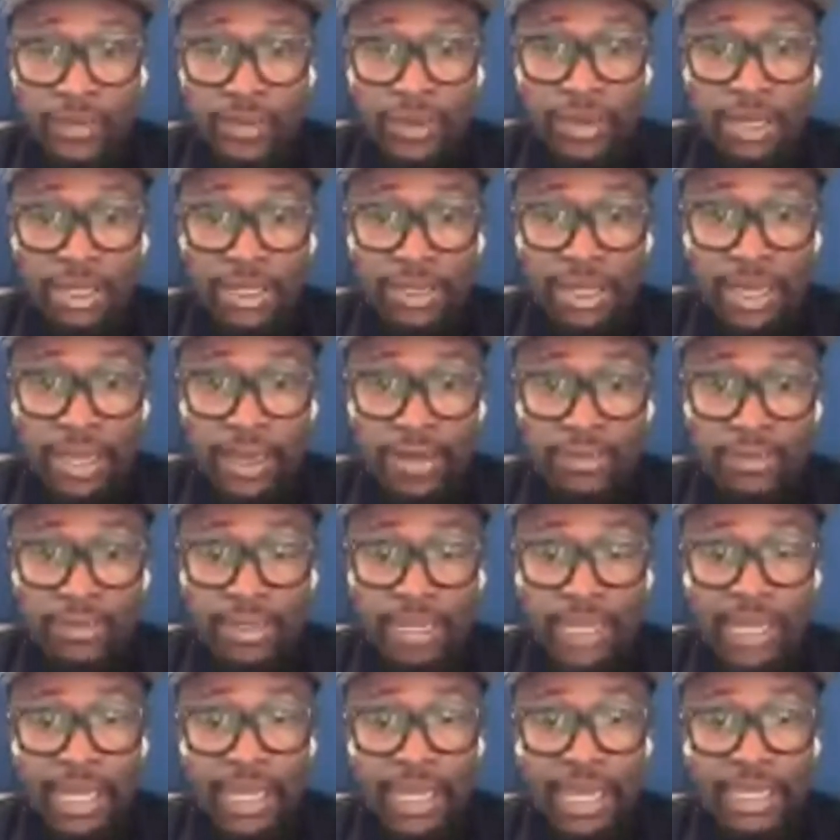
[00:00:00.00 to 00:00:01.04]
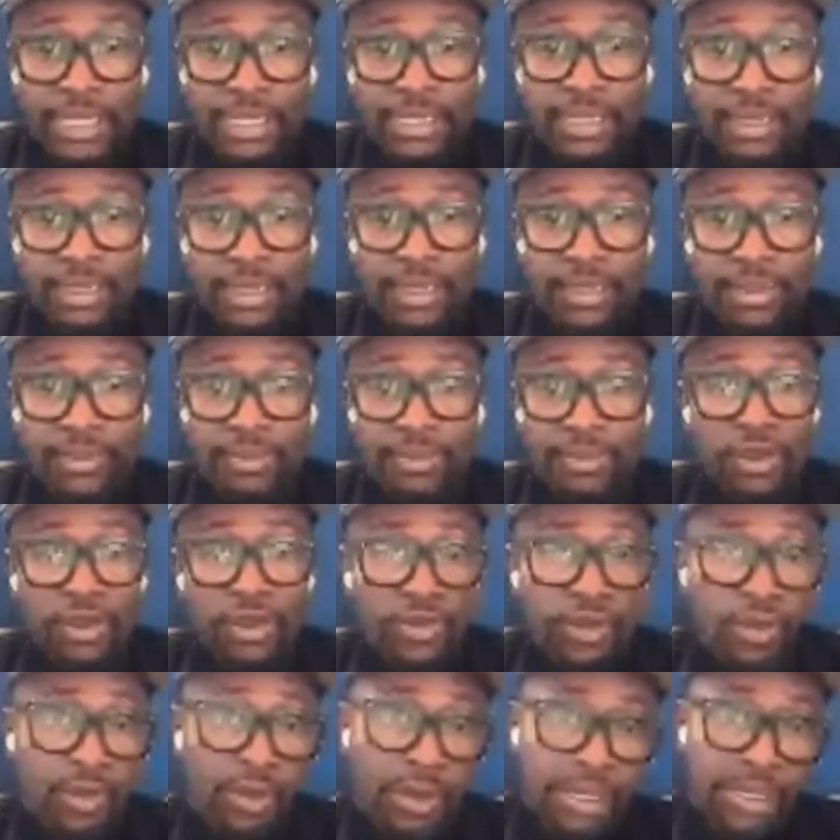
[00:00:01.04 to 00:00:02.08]
You know, like
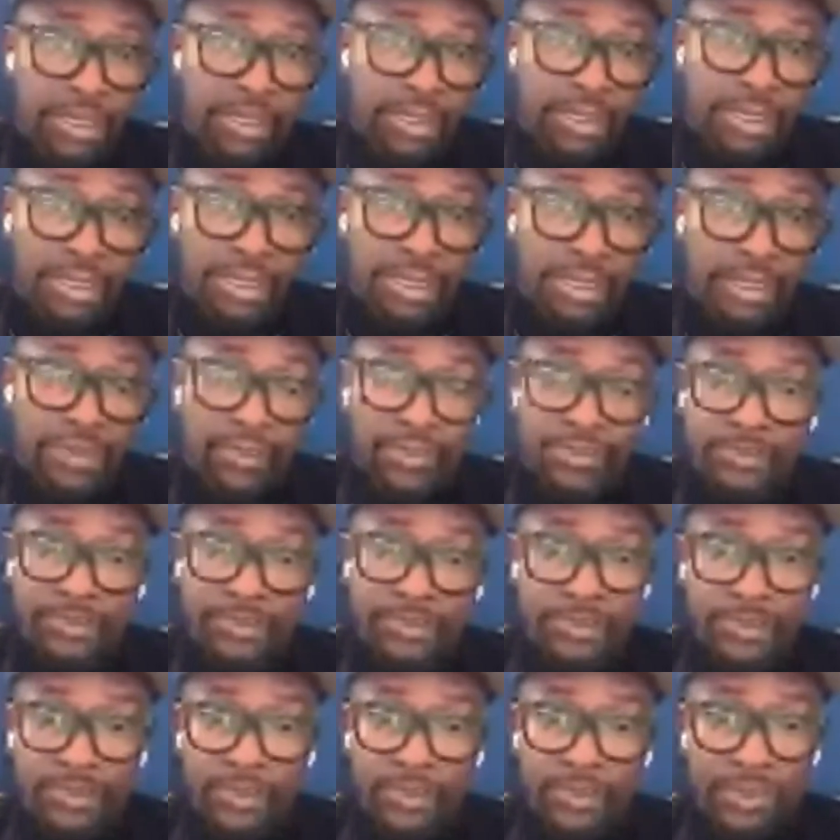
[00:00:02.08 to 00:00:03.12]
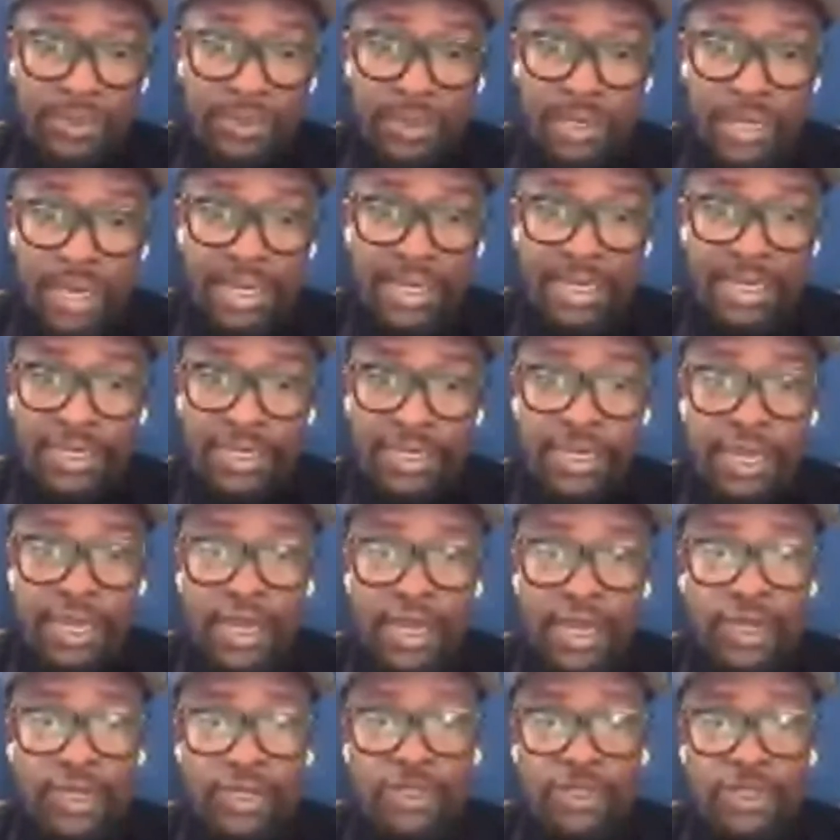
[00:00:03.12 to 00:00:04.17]
don't sit and try to manufacture some
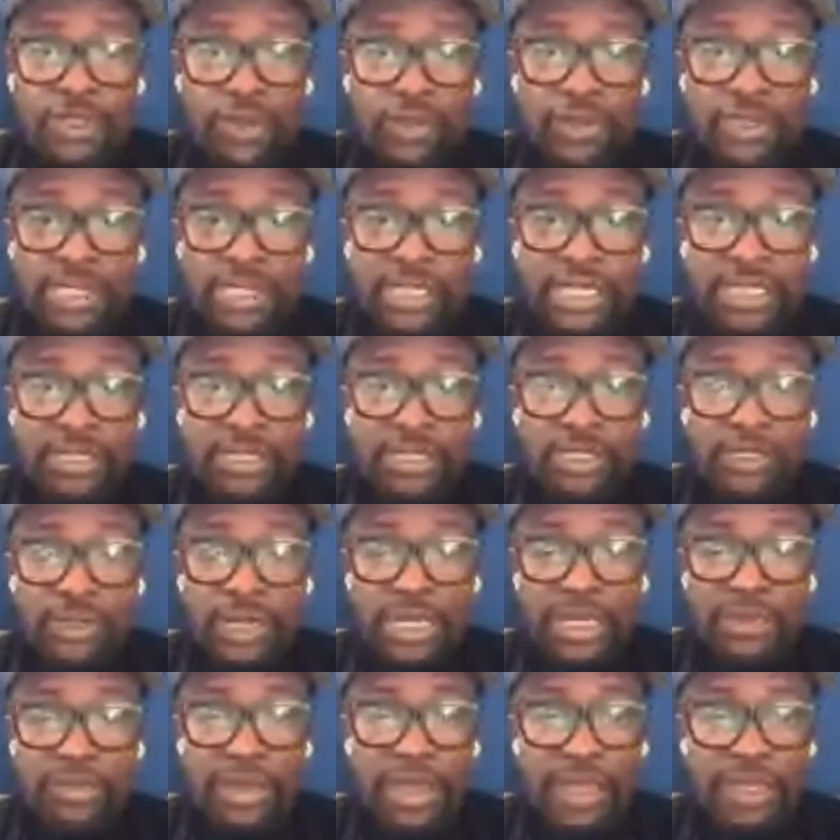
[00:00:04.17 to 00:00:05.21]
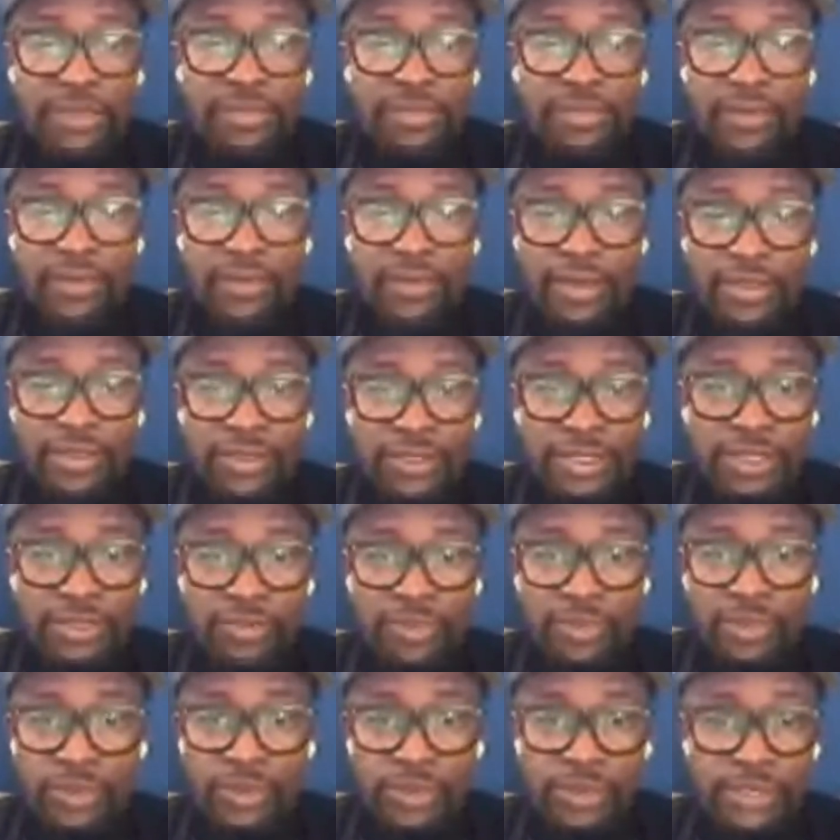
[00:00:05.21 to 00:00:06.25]
bullshit just so that you can get, you
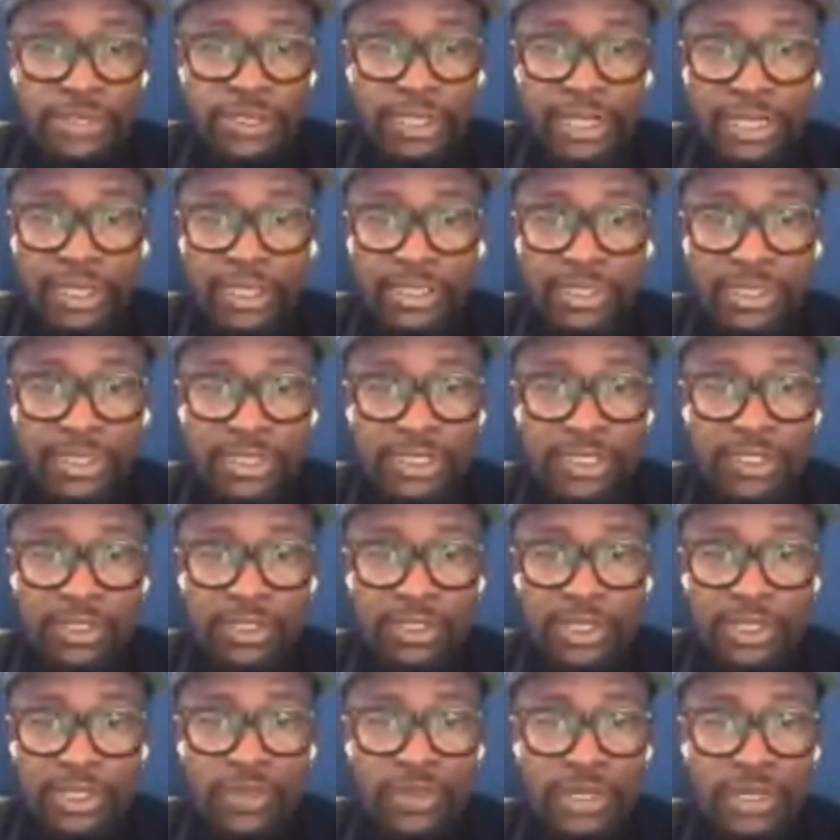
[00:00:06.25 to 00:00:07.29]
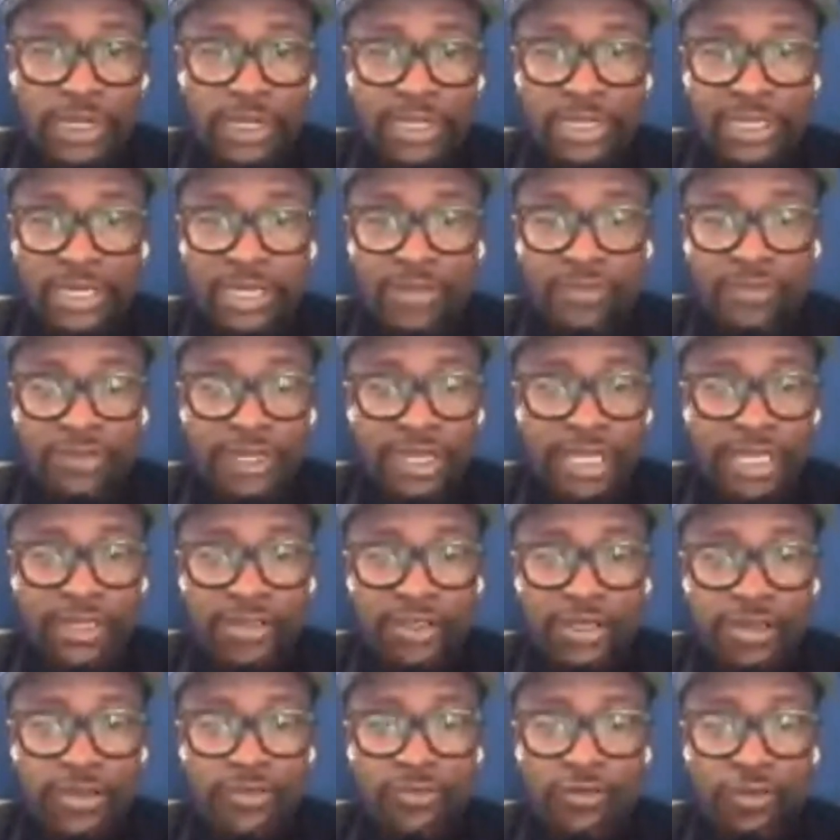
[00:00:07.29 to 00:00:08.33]
know force some results that
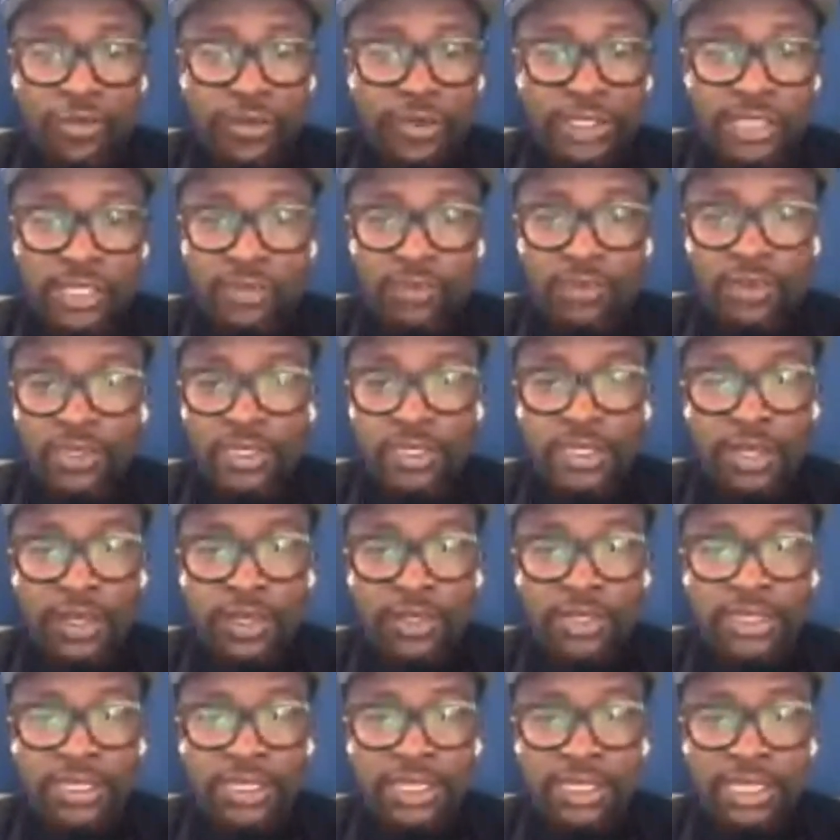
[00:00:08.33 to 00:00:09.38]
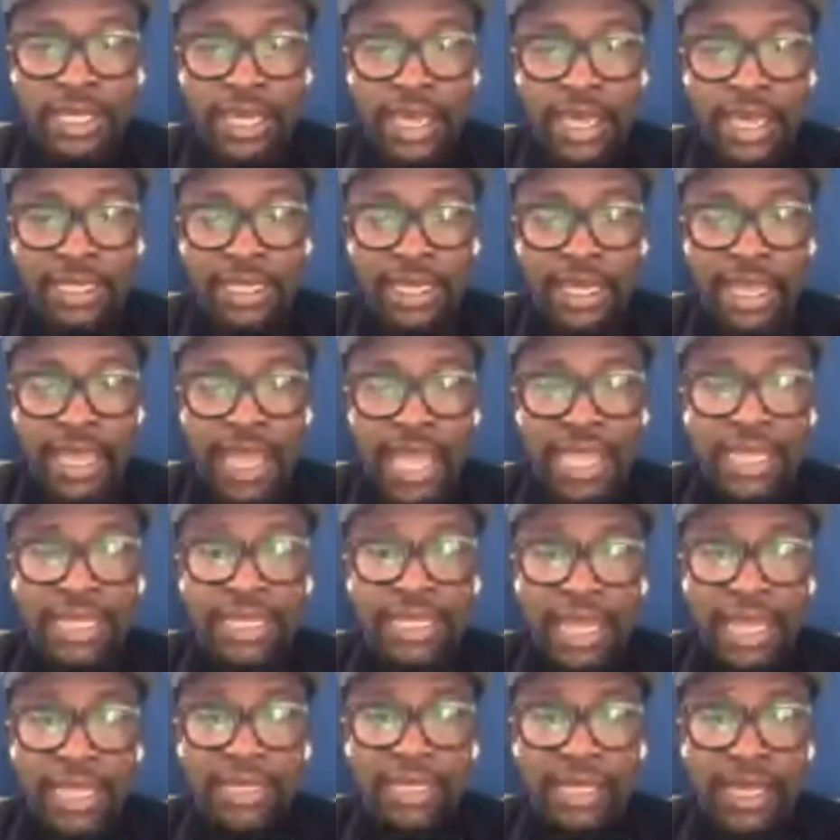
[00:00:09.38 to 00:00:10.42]
can come on its own time you know
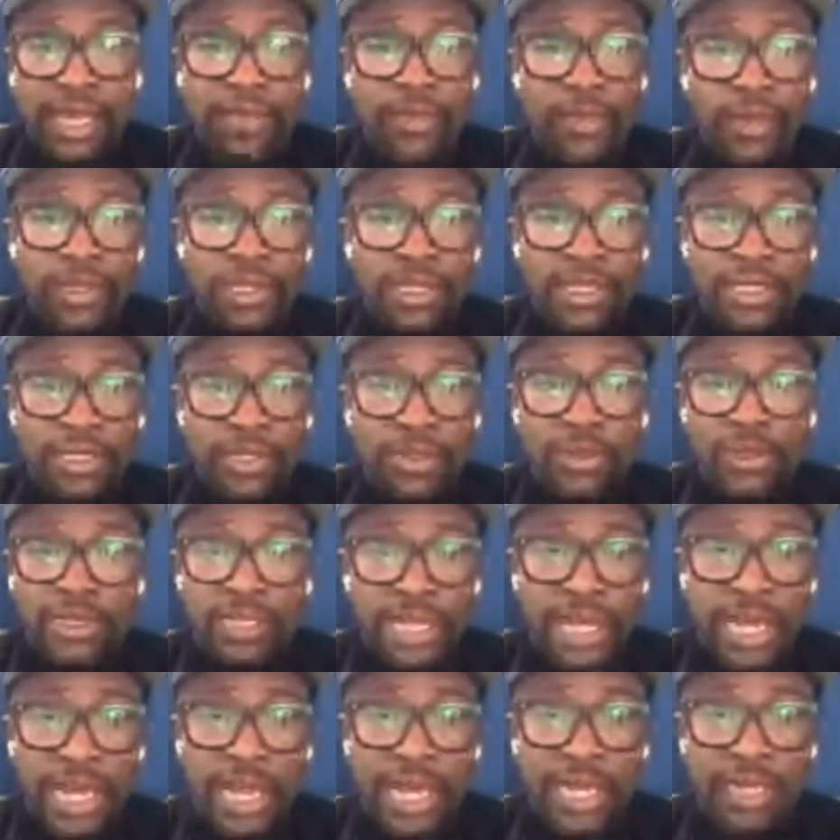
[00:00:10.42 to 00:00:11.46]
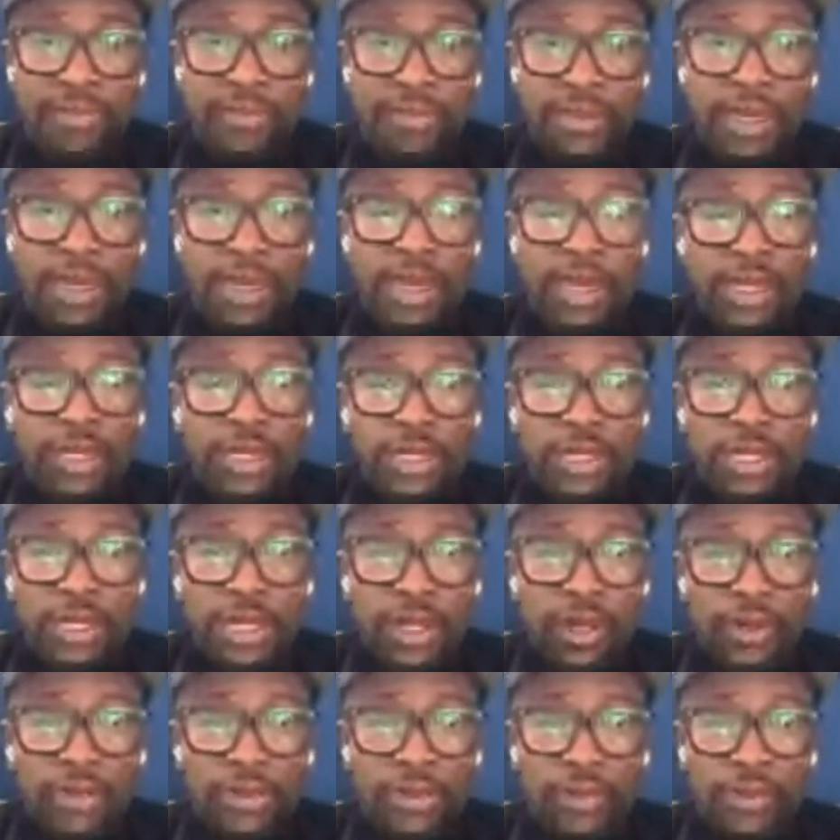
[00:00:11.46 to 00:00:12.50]
the way that they're supposed to not you
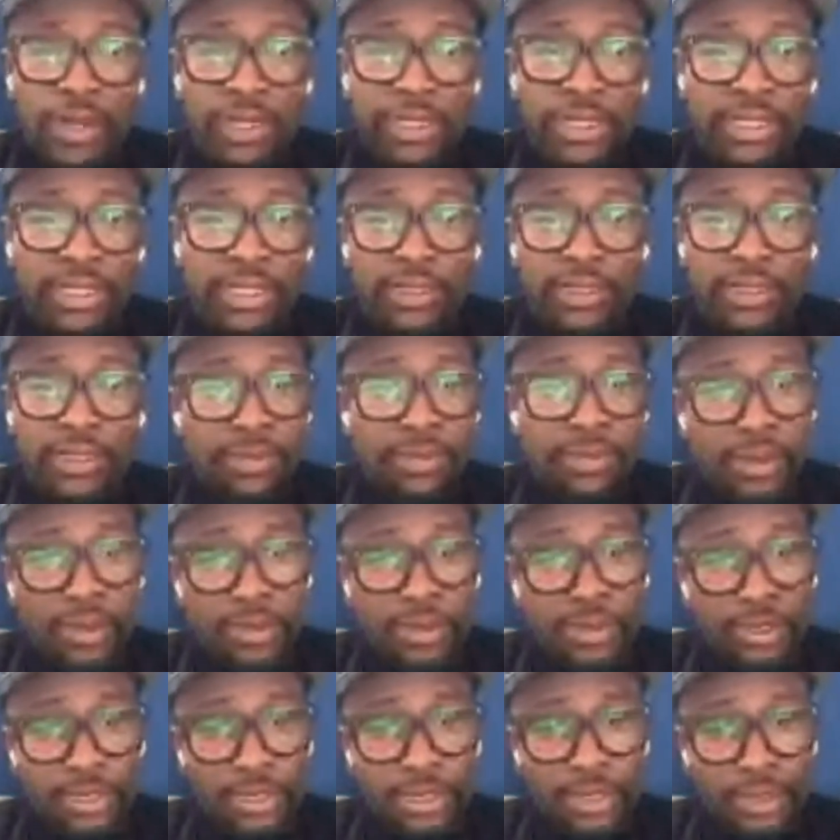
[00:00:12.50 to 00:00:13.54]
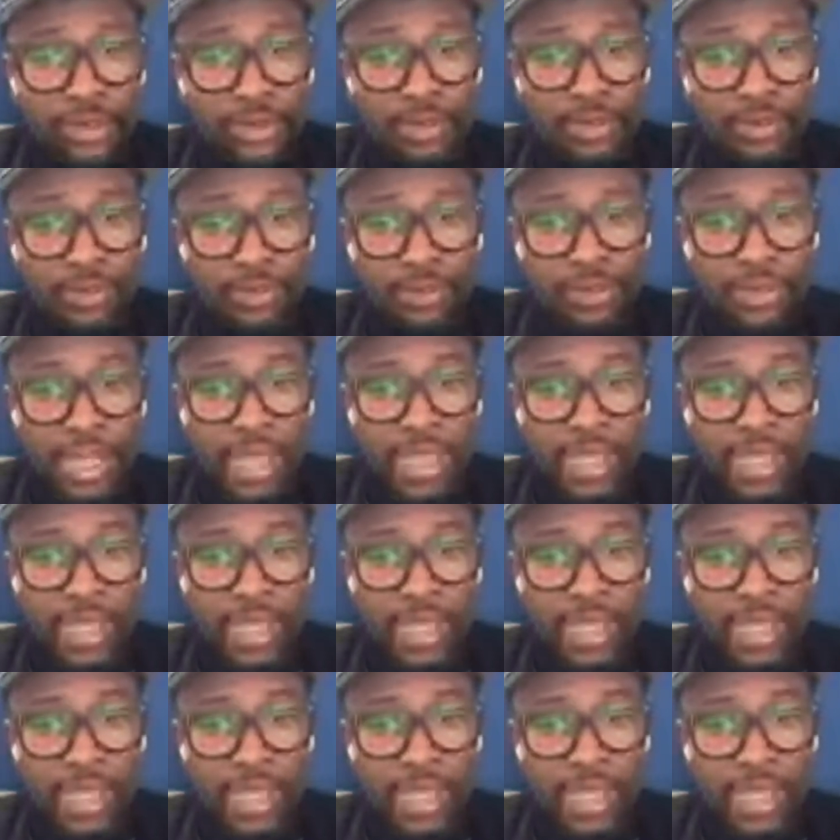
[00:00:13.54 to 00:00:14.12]
know how you want them to so